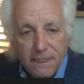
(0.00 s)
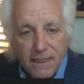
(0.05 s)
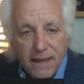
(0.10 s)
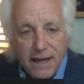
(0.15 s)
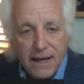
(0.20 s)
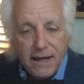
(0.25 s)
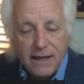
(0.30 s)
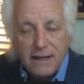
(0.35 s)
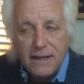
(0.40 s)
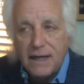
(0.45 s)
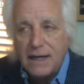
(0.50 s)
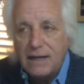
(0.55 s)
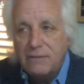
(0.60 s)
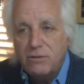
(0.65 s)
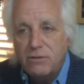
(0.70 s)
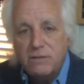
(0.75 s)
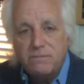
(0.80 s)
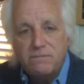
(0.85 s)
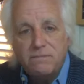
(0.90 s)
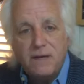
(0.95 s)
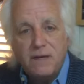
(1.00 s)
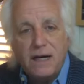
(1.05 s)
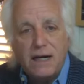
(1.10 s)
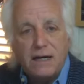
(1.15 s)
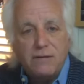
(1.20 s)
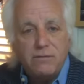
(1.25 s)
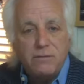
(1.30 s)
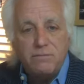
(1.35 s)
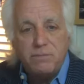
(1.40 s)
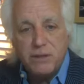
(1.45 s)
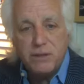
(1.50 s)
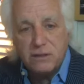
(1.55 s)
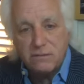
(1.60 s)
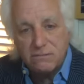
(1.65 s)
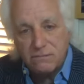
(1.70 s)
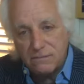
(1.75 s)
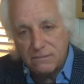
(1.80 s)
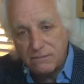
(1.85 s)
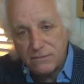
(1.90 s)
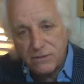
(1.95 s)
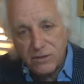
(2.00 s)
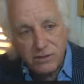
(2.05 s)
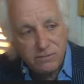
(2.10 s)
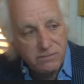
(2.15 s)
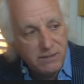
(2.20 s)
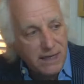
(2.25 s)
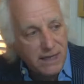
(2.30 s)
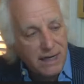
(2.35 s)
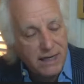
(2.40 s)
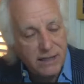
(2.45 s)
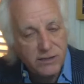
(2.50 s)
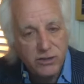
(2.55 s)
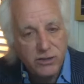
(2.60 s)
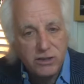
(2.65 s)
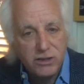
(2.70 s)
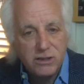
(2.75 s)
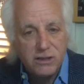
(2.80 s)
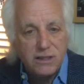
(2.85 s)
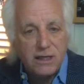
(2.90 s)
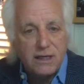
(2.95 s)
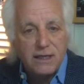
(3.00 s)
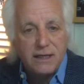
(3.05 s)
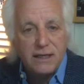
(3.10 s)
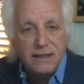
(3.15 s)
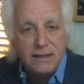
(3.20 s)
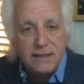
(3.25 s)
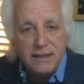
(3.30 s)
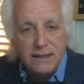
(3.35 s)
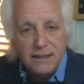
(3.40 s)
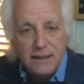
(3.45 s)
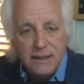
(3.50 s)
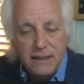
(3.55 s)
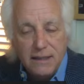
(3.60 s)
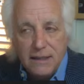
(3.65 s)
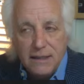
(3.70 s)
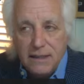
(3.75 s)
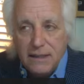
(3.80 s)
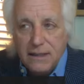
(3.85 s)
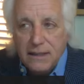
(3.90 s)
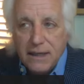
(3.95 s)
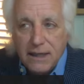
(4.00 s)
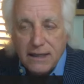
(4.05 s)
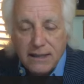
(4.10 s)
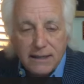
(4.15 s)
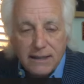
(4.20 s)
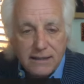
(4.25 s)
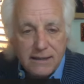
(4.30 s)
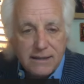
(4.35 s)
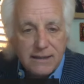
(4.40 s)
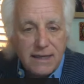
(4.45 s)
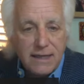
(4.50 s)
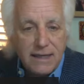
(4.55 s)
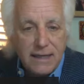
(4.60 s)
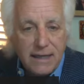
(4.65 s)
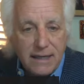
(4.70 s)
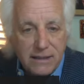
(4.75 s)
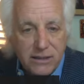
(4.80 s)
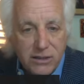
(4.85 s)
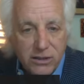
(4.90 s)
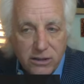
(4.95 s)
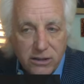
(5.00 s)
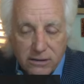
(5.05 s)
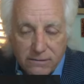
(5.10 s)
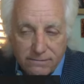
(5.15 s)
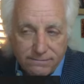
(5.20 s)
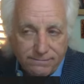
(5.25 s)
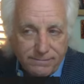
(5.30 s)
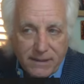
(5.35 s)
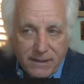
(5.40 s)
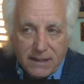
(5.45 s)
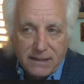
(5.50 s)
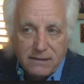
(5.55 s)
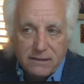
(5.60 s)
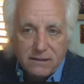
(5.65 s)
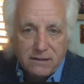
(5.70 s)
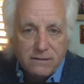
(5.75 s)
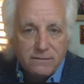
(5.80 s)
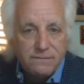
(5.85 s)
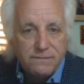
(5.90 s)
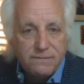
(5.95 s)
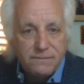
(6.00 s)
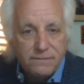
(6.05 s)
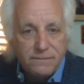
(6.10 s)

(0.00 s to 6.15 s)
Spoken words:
And I would put some cash aside. And let's say I took, I don't know,